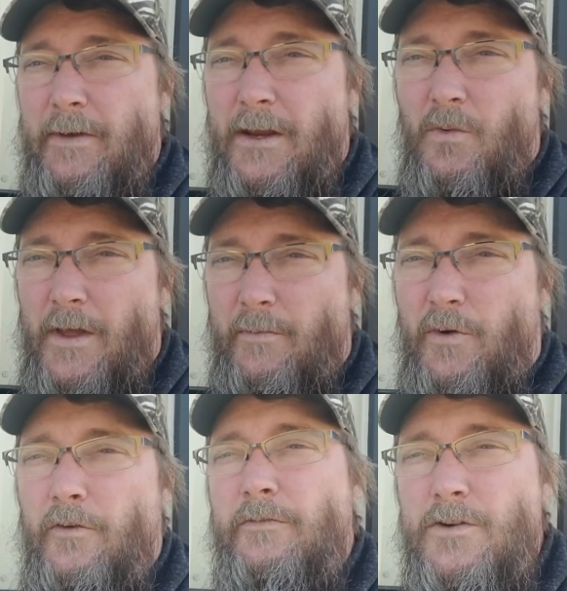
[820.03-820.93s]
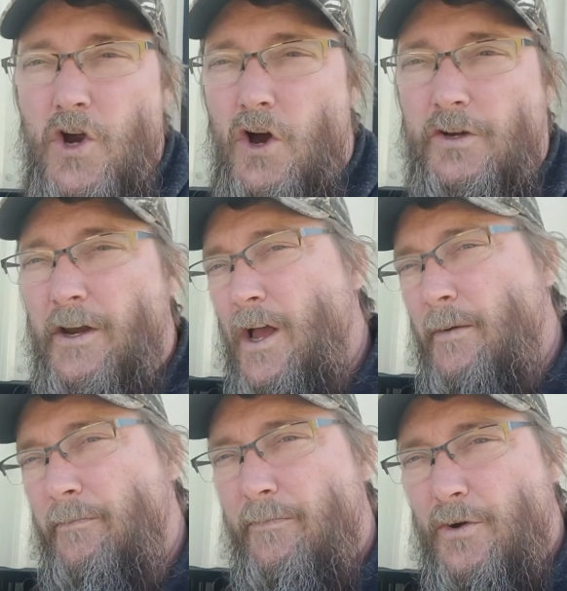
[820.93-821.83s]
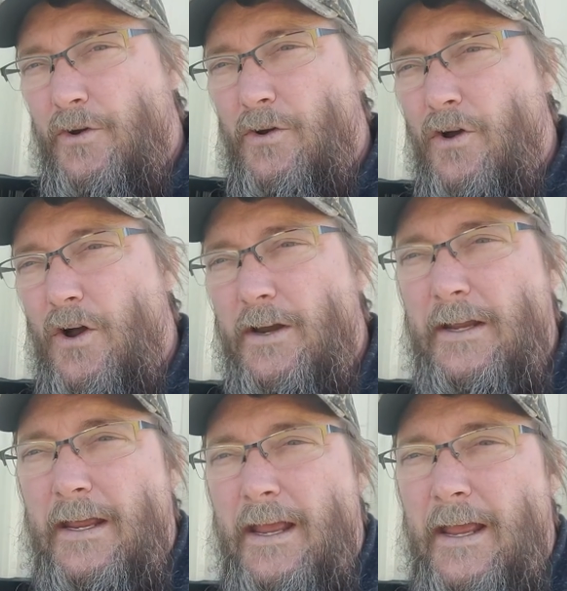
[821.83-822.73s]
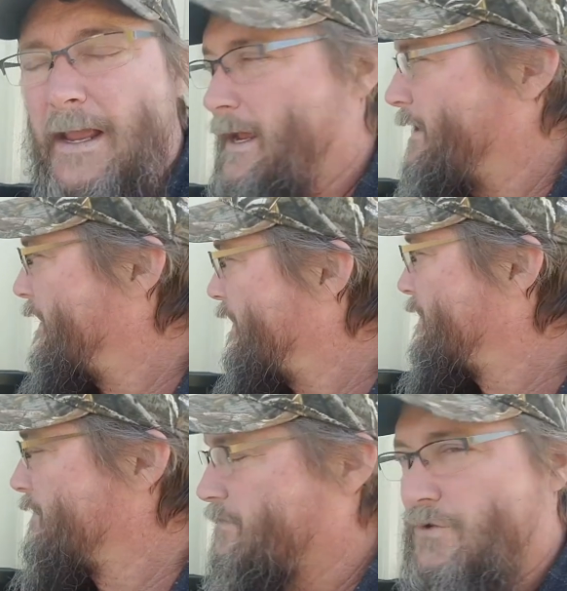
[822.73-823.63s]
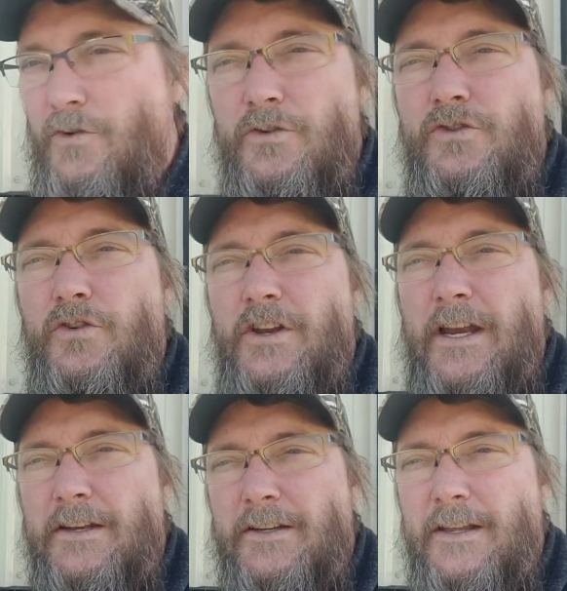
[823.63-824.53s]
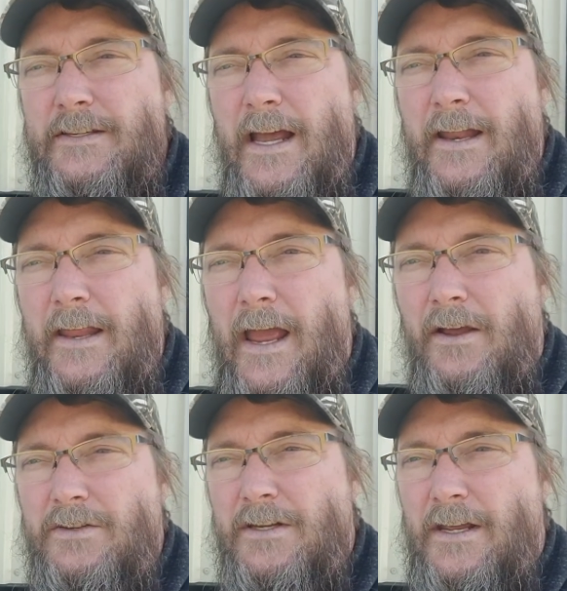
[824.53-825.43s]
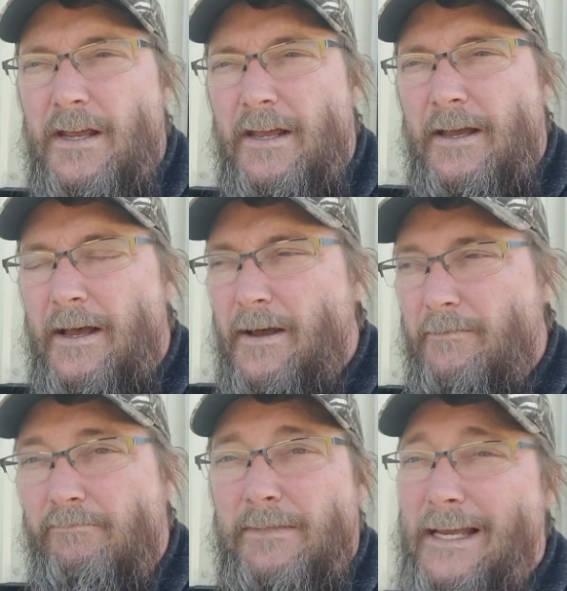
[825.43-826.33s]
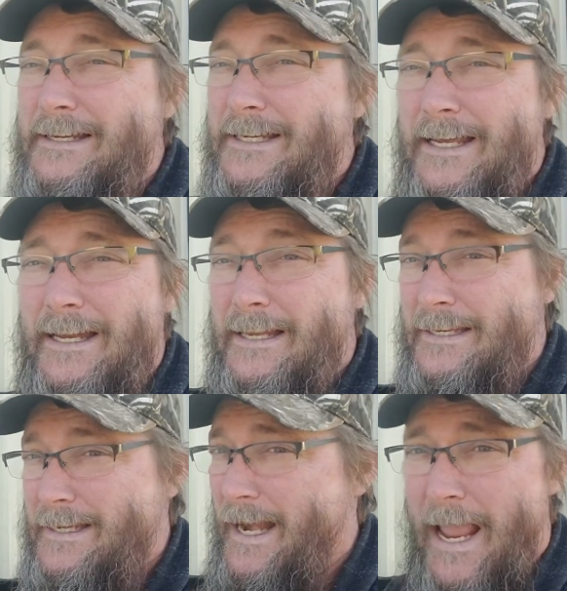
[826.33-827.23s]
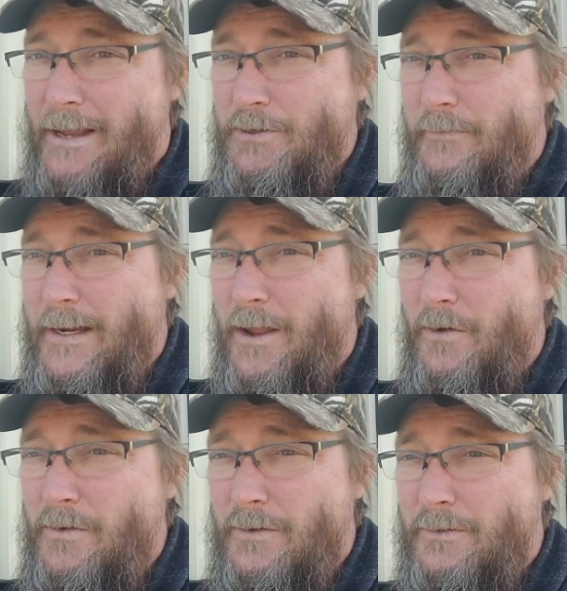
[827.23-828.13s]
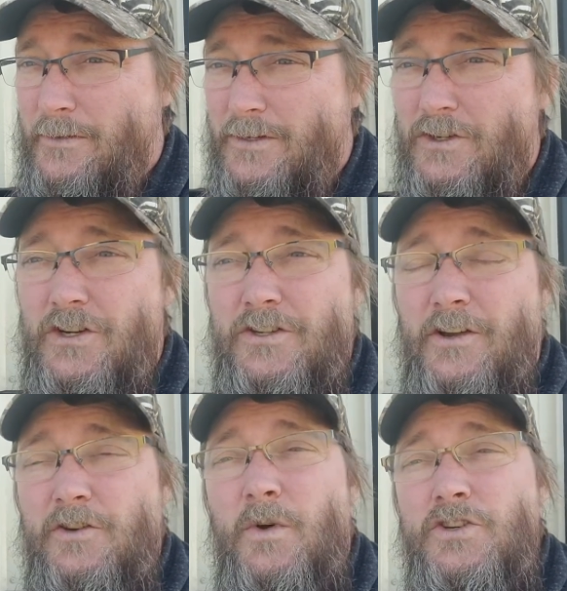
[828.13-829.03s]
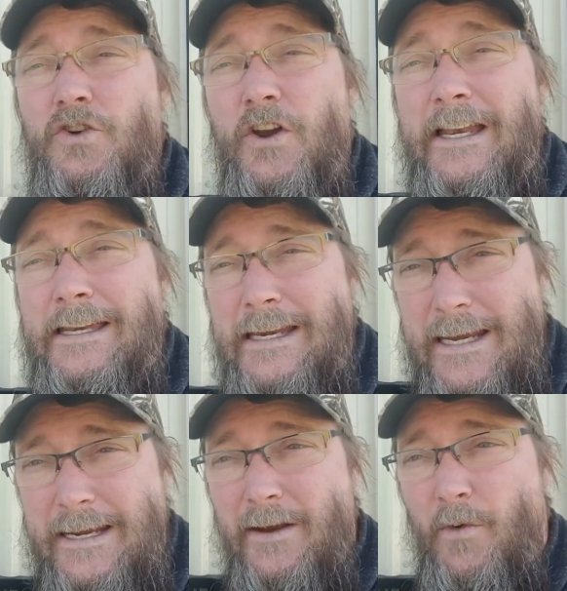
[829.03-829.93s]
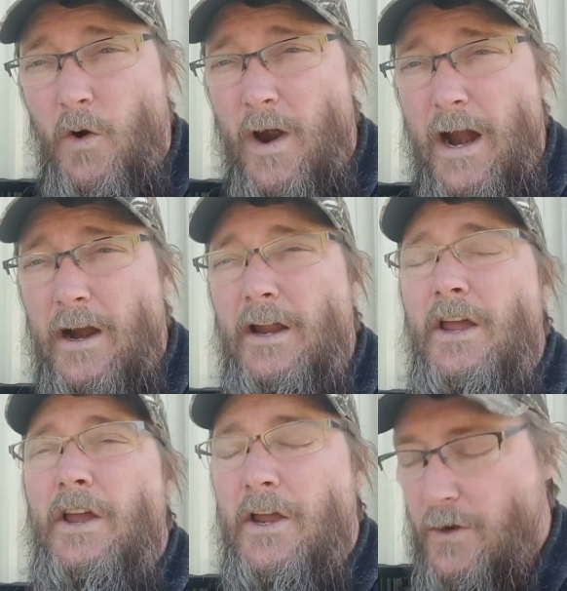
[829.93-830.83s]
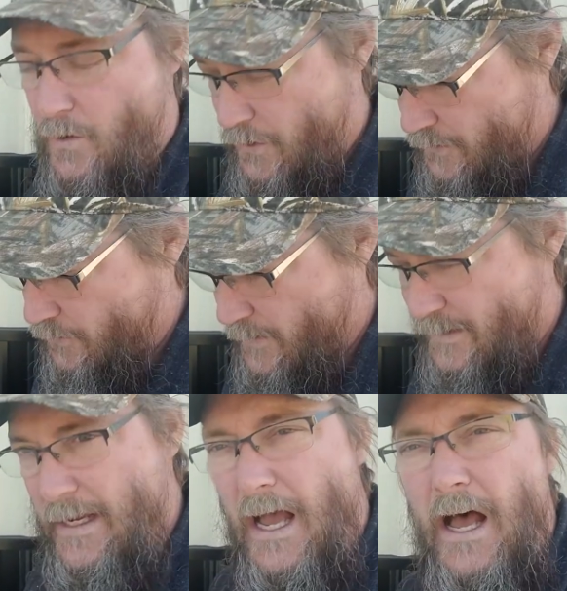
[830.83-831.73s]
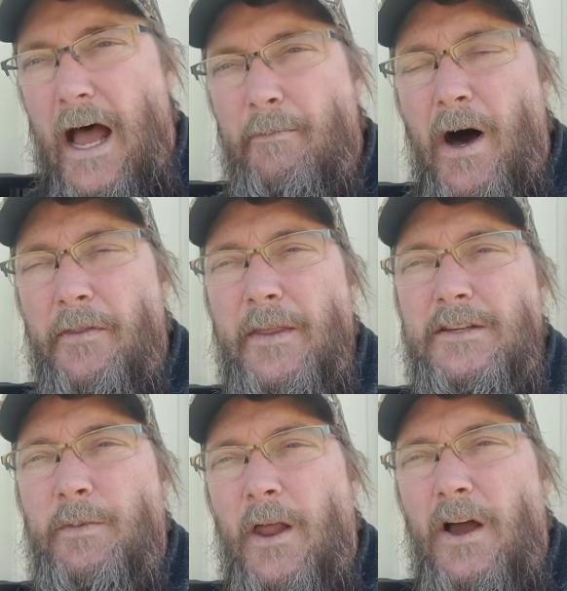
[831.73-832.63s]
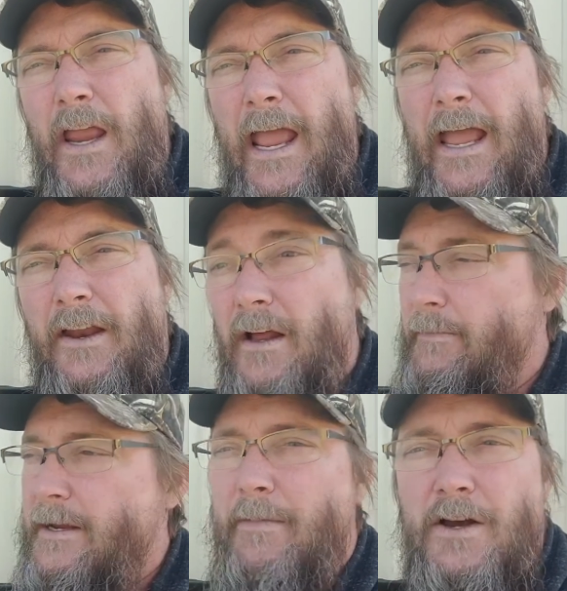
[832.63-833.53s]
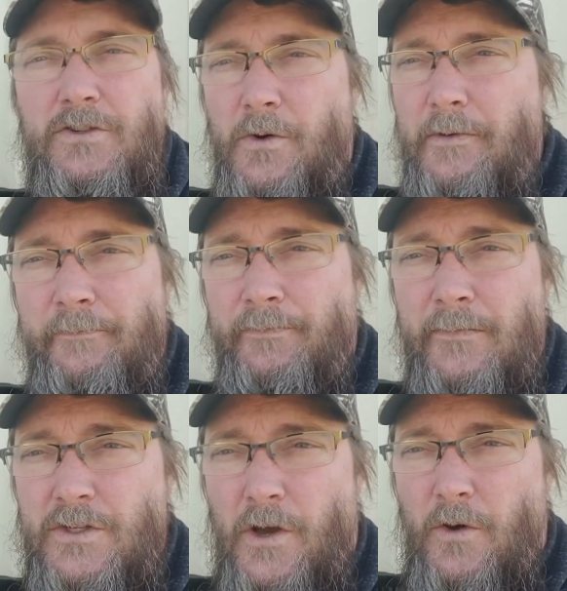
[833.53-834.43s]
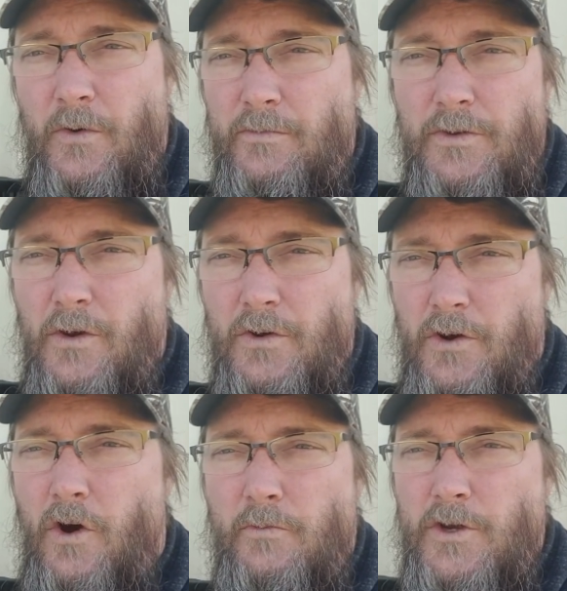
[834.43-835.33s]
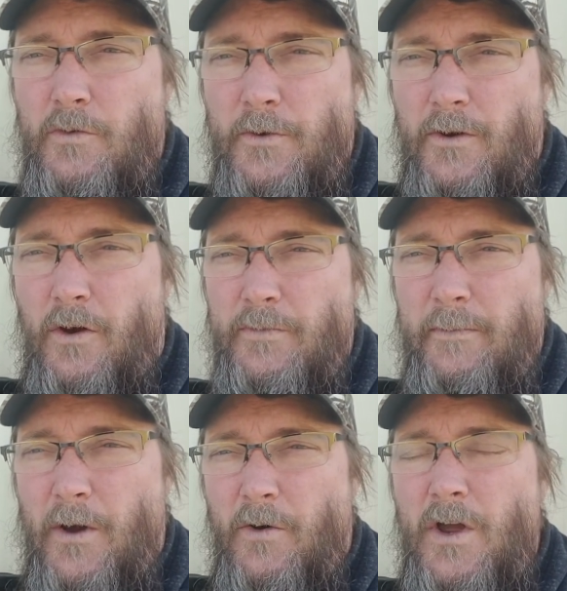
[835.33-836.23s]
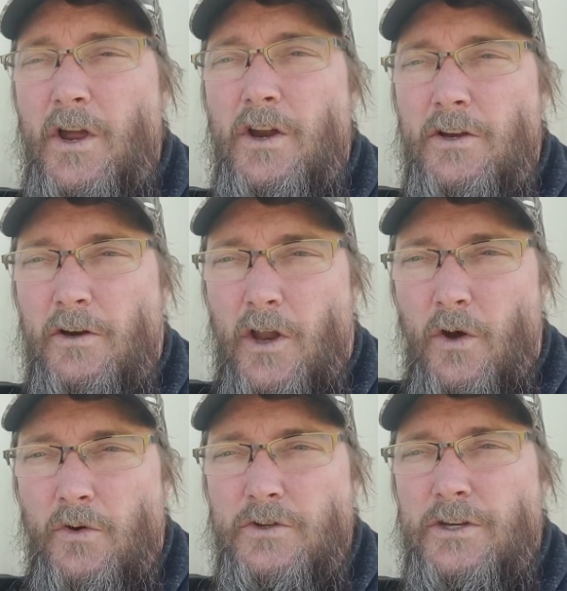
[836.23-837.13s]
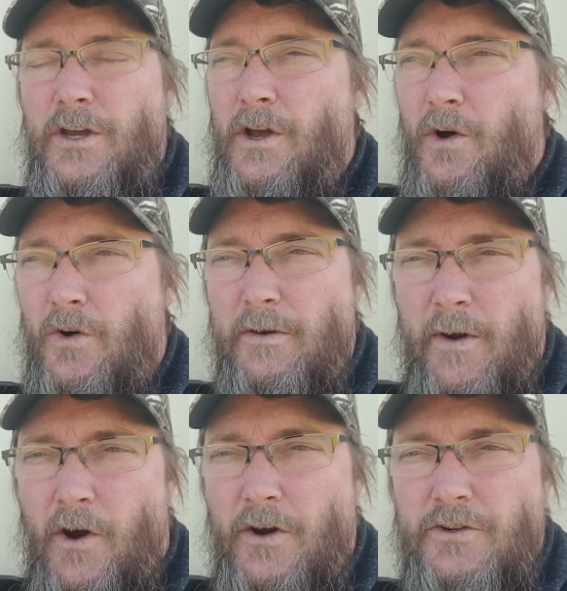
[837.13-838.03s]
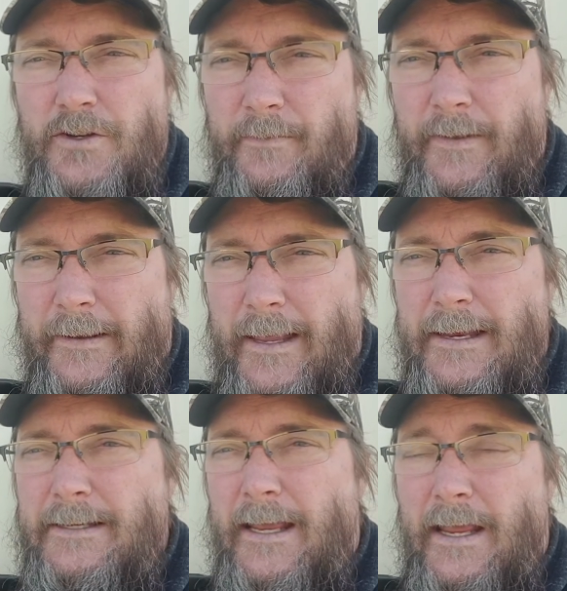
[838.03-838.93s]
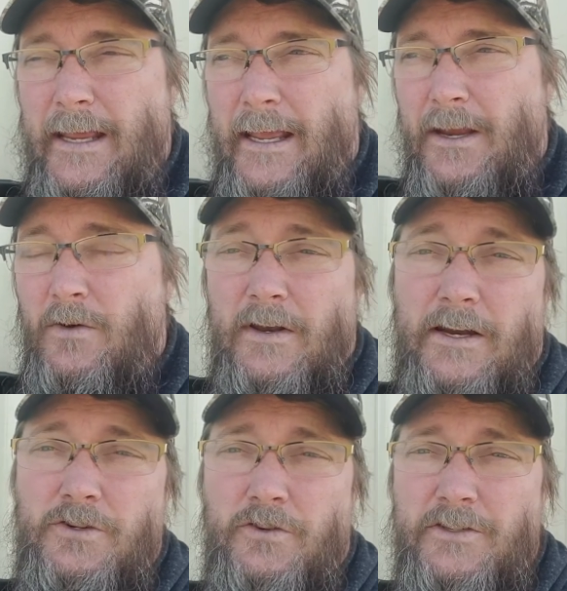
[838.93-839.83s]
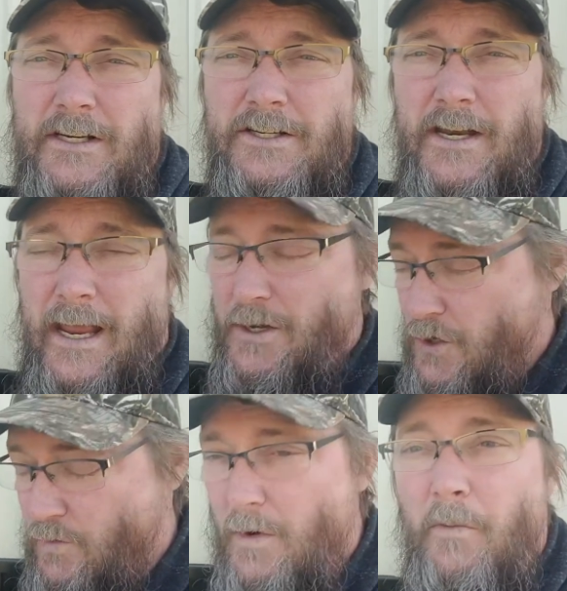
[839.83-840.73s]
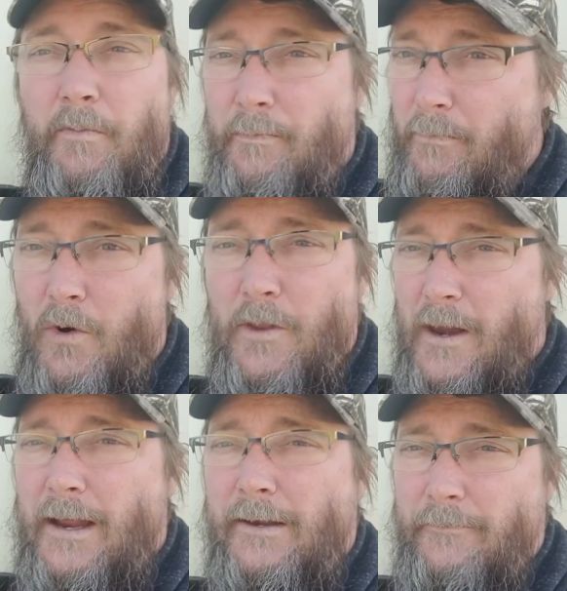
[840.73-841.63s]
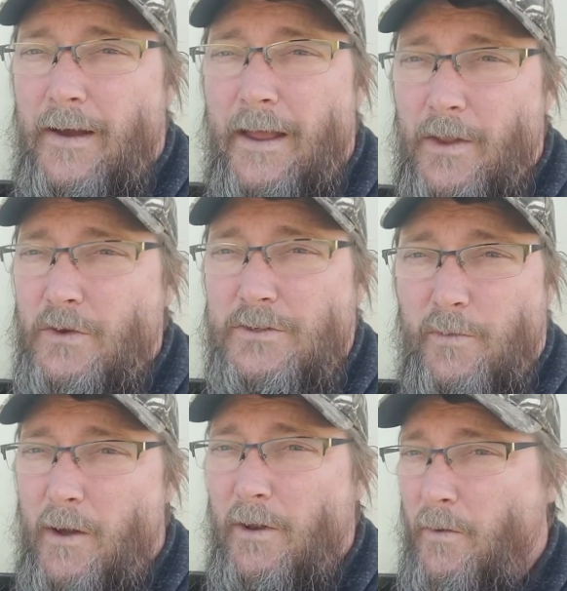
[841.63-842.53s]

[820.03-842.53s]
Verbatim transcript: to make it weatherproof. Caulked it up, put it on, and screwed it into the side of the house. Like I said, this ain't a how-to video. This is just telling you what you're going to need and require in order to do this. I bought this plug at a big box store. So you go to your Home Depot, your Lowe's, or your Menards or something like that, and go in the electrical section, and you will more than likely find those. They're probably